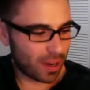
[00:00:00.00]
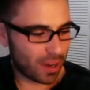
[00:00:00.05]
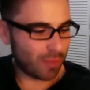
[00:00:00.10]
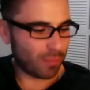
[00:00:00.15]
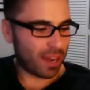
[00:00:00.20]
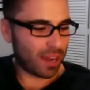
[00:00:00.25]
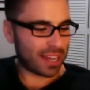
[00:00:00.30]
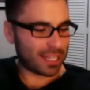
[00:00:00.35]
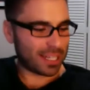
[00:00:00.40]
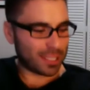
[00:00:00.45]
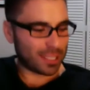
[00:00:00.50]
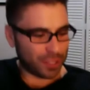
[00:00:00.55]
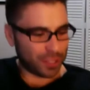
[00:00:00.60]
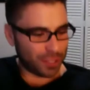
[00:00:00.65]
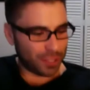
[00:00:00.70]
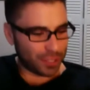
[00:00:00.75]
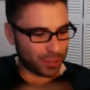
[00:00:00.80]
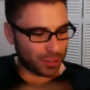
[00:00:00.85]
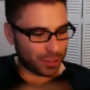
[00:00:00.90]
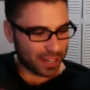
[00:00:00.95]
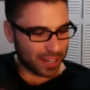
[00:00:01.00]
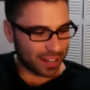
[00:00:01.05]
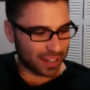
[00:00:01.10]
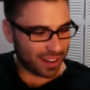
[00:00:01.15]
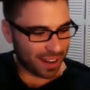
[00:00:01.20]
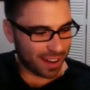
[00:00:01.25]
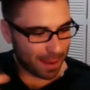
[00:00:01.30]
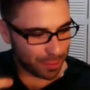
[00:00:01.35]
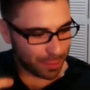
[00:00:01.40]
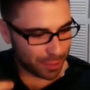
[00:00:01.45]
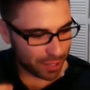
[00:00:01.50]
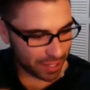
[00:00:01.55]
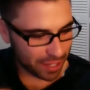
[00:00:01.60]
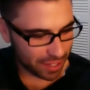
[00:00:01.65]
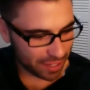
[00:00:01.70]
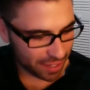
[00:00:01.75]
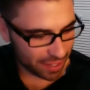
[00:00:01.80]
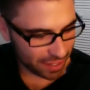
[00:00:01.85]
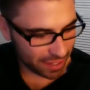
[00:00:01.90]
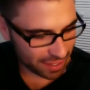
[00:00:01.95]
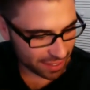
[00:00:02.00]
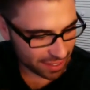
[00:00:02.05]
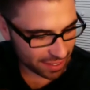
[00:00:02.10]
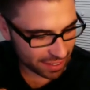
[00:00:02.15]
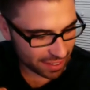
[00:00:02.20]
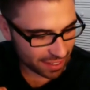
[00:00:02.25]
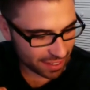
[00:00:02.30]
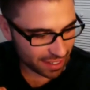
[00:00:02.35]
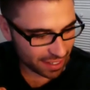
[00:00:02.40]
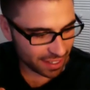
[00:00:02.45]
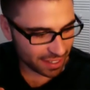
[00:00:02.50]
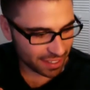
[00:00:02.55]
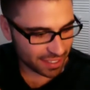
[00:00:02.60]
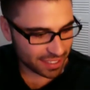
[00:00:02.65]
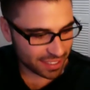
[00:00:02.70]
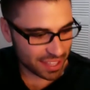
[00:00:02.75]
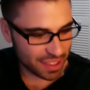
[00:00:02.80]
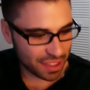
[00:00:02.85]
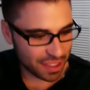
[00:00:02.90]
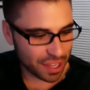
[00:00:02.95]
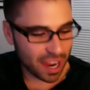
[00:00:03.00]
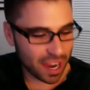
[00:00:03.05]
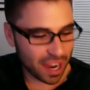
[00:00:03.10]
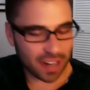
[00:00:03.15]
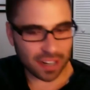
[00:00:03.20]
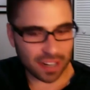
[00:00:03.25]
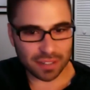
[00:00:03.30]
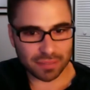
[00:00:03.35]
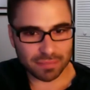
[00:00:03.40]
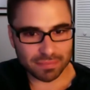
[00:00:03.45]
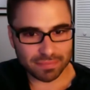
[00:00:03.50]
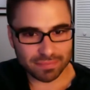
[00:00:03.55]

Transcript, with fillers: and I guess you're drinking it. I'm drinking it. Uh, the Cynthiana.